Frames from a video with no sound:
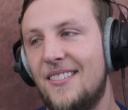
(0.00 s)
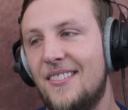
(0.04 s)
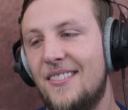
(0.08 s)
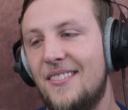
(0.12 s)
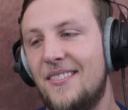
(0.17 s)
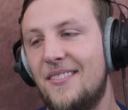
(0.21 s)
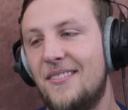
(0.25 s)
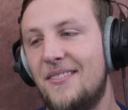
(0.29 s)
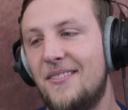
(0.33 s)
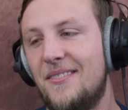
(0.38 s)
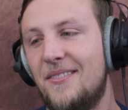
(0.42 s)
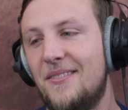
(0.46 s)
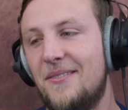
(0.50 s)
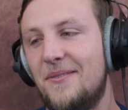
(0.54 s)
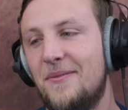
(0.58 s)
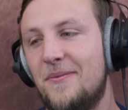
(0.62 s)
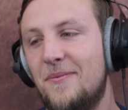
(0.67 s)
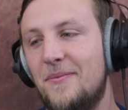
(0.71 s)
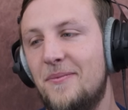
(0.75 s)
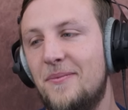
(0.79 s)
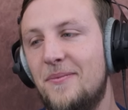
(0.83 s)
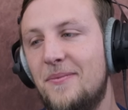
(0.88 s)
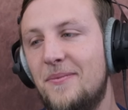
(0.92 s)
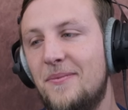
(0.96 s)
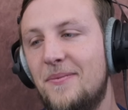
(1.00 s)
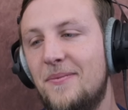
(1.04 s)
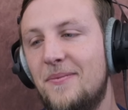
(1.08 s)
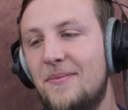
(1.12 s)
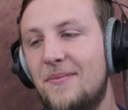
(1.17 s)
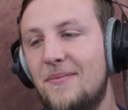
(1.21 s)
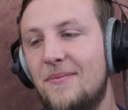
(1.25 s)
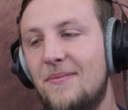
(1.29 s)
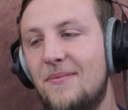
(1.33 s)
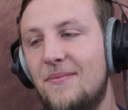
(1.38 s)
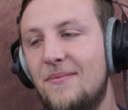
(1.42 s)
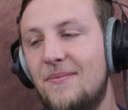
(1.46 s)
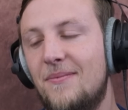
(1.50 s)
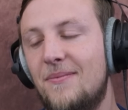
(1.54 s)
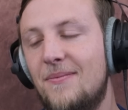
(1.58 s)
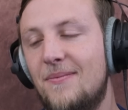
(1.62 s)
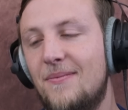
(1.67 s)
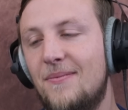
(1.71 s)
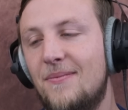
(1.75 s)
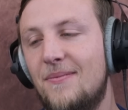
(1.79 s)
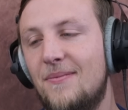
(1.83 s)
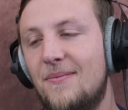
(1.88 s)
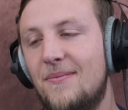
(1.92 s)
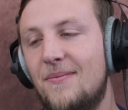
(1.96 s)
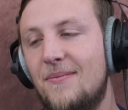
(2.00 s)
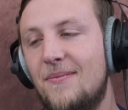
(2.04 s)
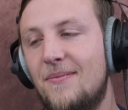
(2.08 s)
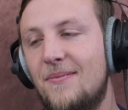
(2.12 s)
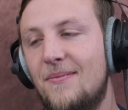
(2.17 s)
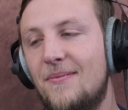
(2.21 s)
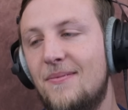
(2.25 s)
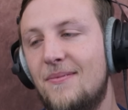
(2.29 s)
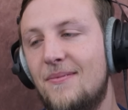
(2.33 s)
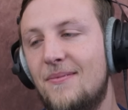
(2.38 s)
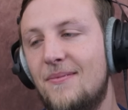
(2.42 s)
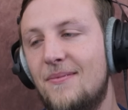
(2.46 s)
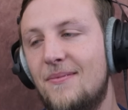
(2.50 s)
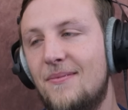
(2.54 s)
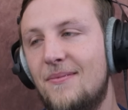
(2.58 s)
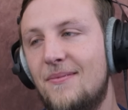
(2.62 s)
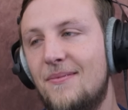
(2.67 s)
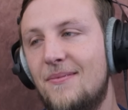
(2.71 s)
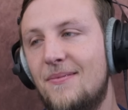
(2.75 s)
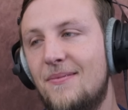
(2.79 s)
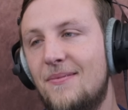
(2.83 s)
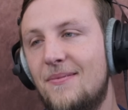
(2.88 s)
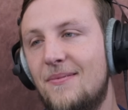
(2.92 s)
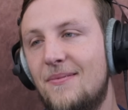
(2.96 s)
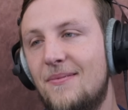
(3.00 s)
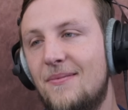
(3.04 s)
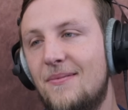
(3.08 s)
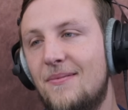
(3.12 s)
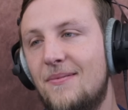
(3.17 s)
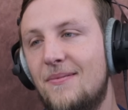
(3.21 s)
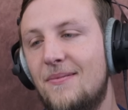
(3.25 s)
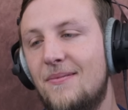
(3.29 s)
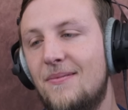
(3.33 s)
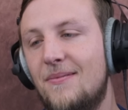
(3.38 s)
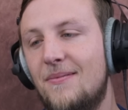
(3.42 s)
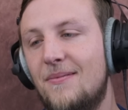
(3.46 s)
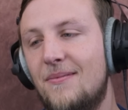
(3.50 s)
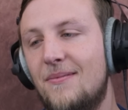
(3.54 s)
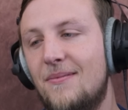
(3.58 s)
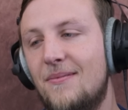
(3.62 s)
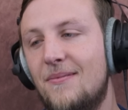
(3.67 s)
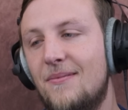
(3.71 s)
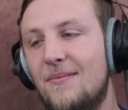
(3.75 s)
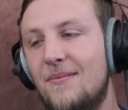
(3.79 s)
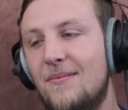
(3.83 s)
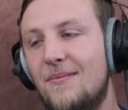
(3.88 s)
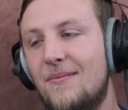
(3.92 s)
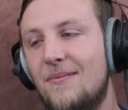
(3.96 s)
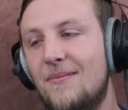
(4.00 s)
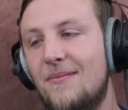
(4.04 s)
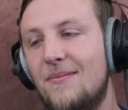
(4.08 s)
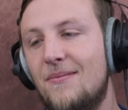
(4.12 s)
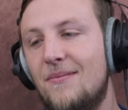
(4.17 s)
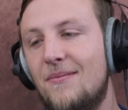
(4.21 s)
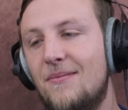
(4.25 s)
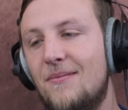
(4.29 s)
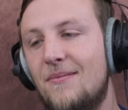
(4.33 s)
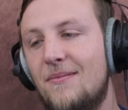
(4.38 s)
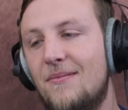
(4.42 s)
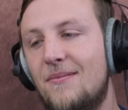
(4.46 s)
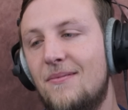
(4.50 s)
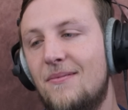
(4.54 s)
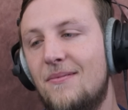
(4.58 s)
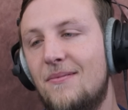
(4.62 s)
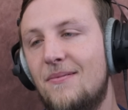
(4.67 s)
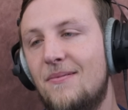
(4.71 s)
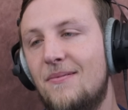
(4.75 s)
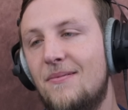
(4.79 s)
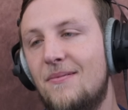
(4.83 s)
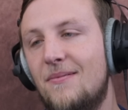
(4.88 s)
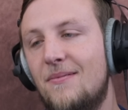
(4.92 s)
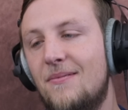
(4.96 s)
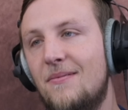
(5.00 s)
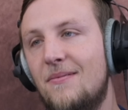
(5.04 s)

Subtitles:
(not speaking)